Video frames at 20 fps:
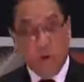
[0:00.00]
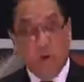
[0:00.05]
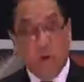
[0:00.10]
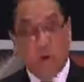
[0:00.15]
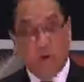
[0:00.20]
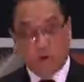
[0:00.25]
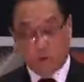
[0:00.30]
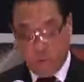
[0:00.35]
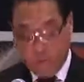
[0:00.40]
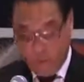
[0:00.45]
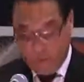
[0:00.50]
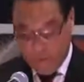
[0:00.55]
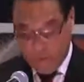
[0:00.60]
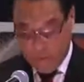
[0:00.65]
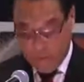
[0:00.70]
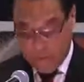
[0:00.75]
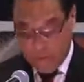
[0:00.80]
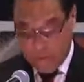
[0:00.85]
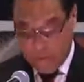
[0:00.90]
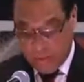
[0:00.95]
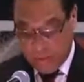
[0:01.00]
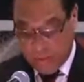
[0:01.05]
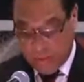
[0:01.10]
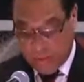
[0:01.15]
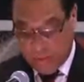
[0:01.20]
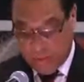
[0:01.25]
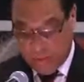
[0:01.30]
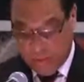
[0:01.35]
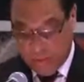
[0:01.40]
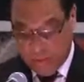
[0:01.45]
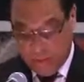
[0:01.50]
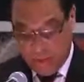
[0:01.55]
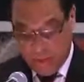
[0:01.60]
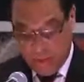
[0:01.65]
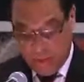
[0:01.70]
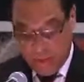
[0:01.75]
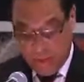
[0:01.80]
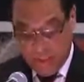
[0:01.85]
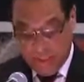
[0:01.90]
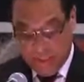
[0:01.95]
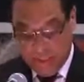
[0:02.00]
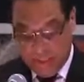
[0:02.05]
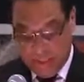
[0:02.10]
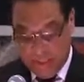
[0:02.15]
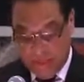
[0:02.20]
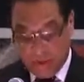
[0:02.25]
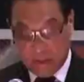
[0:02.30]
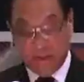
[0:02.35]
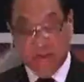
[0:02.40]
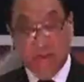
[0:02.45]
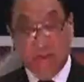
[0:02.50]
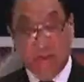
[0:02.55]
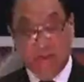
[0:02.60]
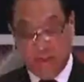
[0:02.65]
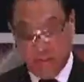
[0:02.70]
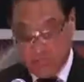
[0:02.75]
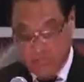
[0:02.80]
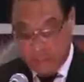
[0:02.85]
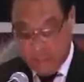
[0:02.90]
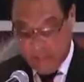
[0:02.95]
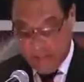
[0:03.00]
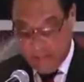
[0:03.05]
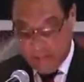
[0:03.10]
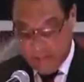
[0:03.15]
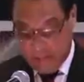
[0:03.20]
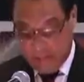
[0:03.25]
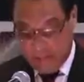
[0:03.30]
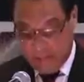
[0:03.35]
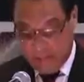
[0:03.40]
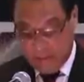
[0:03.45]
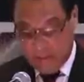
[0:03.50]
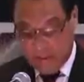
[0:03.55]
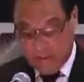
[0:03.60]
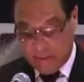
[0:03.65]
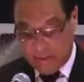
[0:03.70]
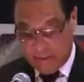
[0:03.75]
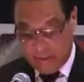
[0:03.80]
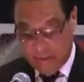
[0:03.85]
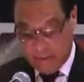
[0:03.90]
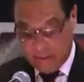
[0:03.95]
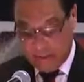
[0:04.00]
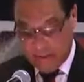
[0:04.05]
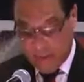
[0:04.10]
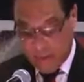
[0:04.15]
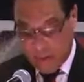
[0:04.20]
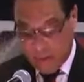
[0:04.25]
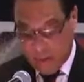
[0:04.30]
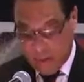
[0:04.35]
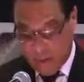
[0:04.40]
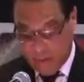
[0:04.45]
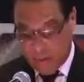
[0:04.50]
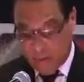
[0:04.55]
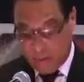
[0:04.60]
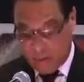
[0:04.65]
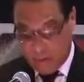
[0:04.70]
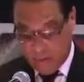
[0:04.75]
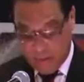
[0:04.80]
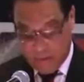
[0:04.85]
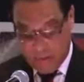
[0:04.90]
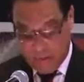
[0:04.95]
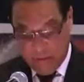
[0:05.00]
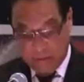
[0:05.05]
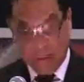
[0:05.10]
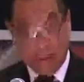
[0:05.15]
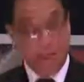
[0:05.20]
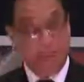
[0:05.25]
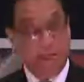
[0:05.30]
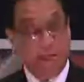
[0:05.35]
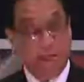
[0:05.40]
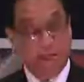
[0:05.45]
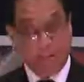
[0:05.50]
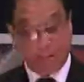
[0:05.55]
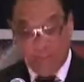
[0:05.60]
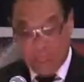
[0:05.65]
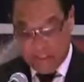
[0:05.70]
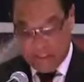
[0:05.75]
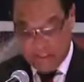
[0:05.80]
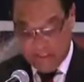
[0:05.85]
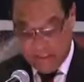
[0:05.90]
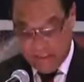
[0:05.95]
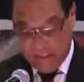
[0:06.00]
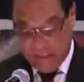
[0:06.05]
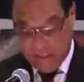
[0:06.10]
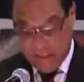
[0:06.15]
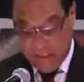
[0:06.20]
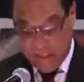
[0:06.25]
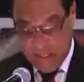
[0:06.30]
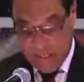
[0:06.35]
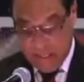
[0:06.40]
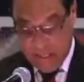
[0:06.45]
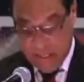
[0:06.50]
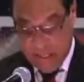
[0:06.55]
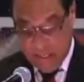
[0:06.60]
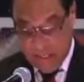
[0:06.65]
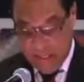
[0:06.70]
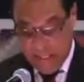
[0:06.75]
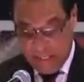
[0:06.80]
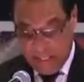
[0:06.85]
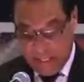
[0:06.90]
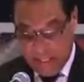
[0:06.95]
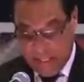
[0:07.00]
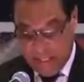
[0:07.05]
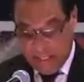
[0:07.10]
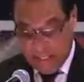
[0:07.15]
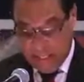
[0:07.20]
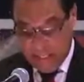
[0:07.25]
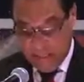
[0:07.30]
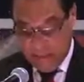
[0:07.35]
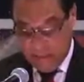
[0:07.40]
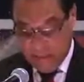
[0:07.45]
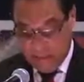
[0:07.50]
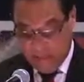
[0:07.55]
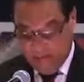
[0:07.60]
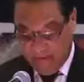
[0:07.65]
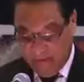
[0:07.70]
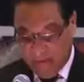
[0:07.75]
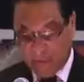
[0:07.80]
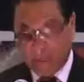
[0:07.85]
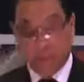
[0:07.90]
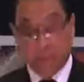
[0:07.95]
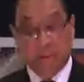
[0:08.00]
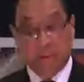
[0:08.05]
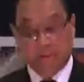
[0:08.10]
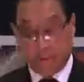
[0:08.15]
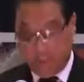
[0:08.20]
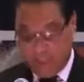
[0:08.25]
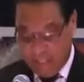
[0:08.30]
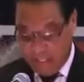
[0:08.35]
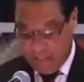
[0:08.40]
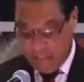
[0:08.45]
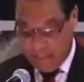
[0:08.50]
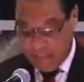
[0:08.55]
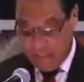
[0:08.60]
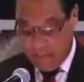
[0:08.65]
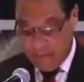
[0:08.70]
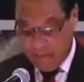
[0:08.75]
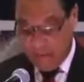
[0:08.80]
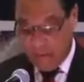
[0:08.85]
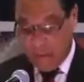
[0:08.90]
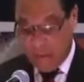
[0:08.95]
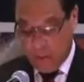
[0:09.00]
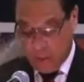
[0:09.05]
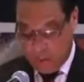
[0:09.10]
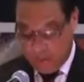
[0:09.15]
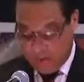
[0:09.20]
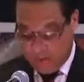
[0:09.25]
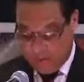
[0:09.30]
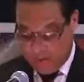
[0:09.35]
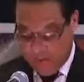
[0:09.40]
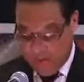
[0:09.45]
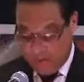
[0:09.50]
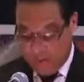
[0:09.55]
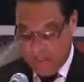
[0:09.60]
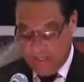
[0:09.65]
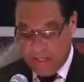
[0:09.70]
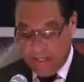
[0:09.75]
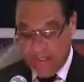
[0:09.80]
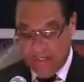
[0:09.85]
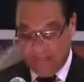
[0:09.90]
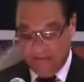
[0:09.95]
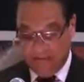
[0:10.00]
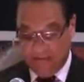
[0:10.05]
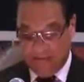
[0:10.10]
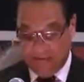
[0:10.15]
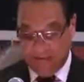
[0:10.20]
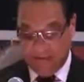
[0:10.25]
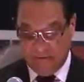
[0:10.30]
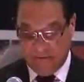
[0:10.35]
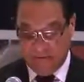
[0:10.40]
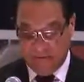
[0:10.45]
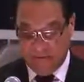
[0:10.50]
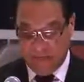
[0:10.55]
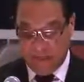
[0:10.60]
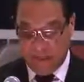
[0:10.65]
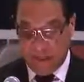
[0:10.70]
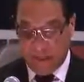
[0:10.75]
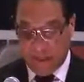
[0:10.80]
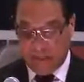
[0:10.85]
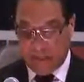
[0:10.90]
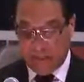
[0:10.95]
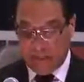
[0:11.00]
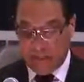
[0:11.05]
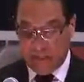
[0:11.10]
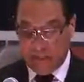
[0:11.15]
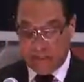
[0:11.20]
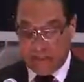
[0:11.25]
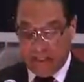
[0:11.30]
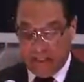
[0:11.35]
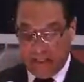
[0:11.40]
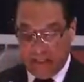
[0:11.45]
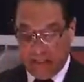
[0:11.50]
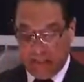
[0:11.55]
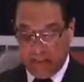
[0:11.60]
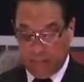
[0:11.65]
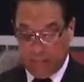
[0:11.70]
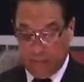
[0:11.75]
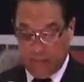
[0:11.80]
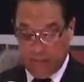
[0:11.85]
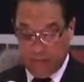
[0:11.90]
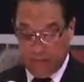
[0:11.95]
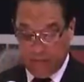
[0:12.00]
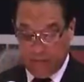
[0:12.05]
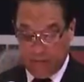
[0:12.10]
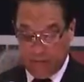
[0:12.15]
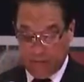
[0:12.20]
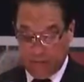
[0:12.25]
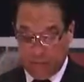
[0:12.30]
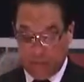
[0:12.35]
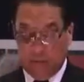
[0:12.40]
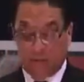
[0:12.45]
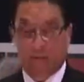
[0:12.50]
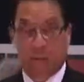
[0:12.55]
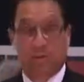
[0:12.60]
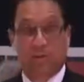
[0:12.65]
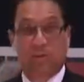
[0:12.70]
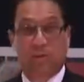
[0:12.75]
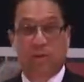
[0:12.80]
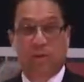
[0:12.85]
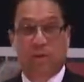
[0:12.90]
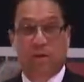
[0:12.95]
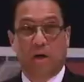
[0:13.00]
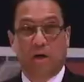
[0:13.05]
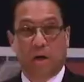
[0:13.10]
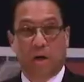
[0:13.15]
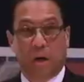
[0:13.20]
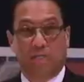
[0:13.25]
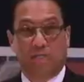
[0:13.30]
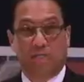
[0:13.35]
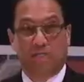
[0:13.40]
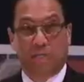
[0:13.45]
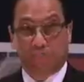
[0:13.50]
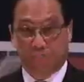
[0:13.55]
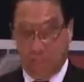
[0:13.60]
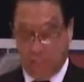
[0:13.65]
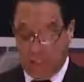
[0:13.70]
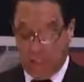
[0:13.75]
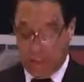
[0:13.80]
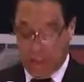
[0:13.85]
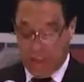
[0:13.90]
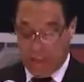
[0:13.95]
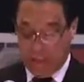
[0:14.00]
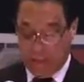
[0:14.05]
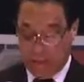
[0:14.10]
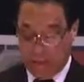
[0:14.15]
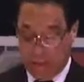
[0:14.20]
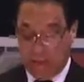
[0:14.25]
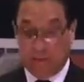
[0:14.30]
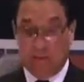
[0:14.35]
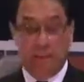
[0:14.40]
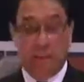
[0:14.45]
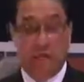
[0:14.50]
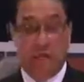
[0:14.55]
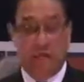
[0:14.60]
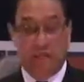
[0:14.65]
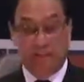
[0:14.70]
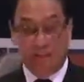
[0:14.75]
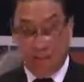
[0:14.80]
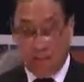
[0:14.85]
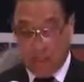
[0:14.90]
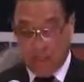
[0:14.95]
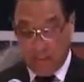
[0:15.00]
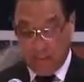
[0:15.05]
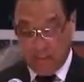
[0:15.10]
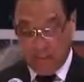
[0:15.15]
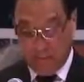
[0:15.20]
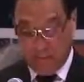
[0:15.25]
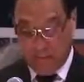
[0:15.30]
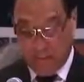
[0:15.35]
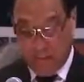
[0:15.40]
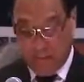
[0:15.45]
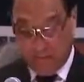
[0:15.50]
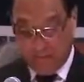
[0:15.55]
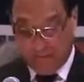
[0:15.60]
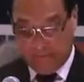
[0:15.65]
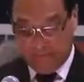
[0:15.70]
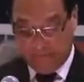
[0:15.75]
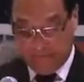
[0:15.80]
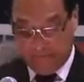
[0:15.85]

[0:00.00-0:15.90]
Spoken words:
Also in the news this week was the encouraging announcement that Cayman's Special Economic Zone, Cayman Enterprise City, is beginning to live up to its potential, with some 85 companies signed up to enter the zone, up from 29 at the beginning of this year.